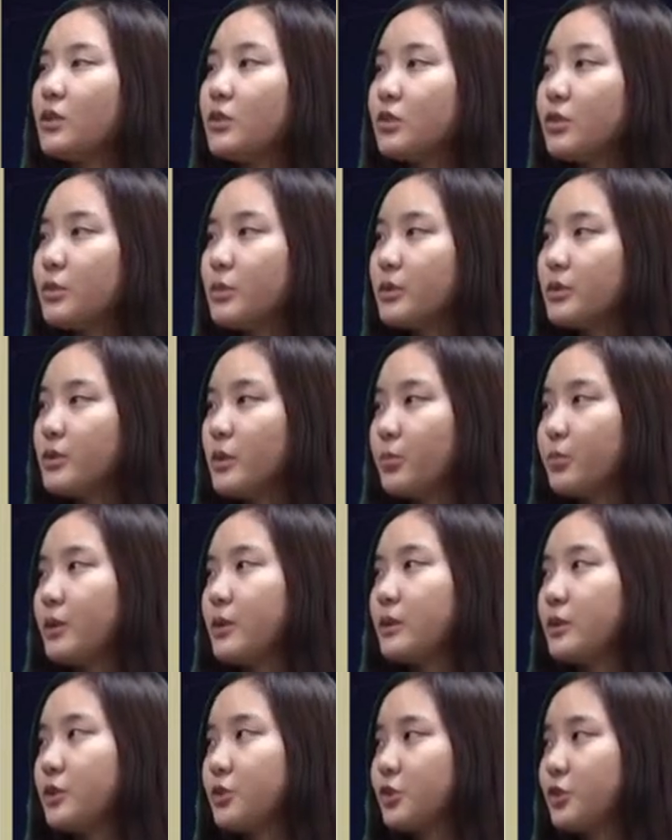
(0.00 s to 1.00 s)
tumor
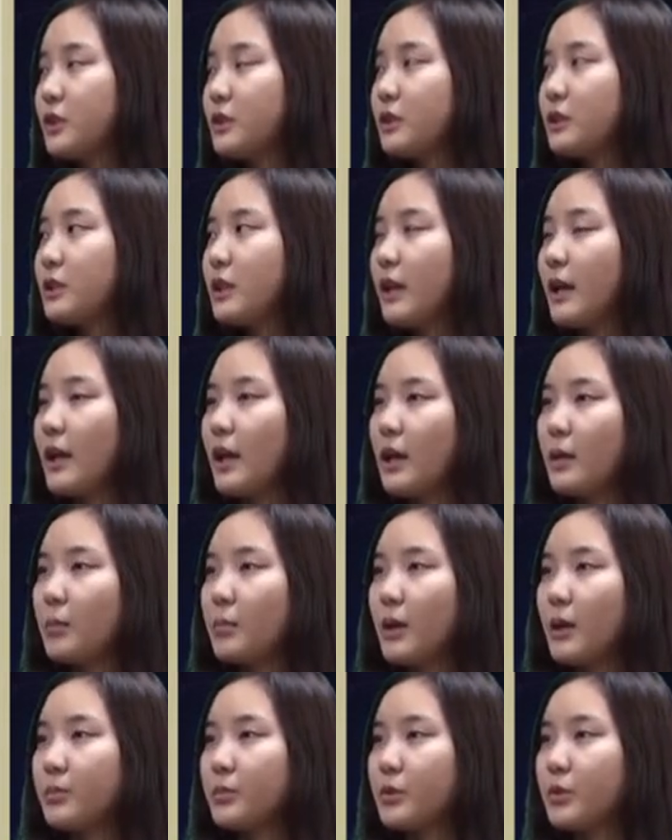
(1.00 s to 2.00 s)
suppressor genes,
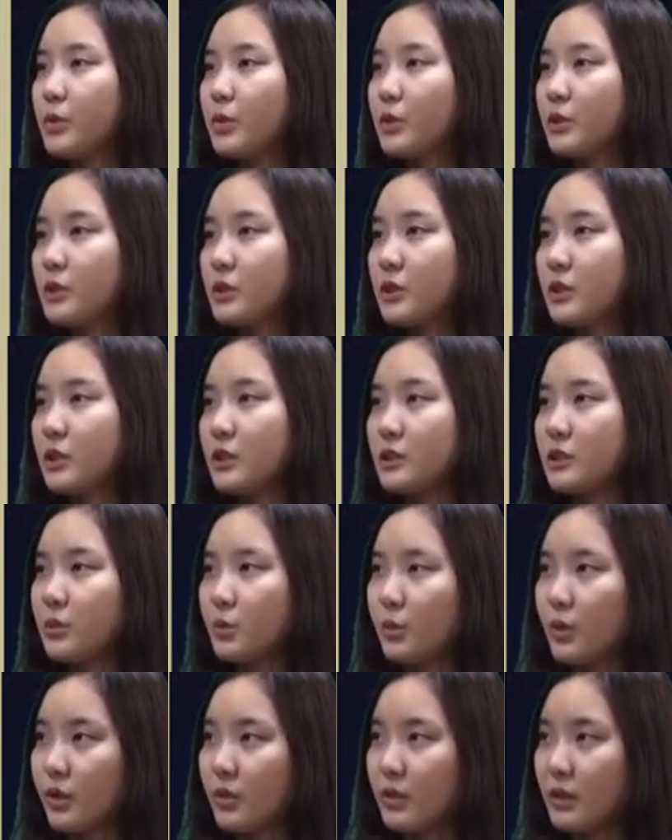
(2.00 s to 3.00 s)
apoptosis
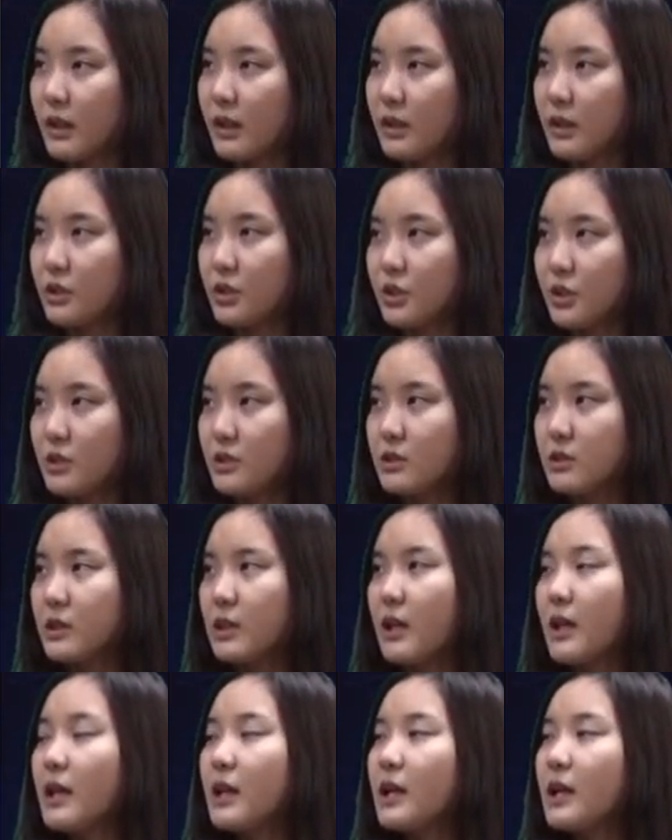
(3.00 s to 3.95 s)
regulating genes,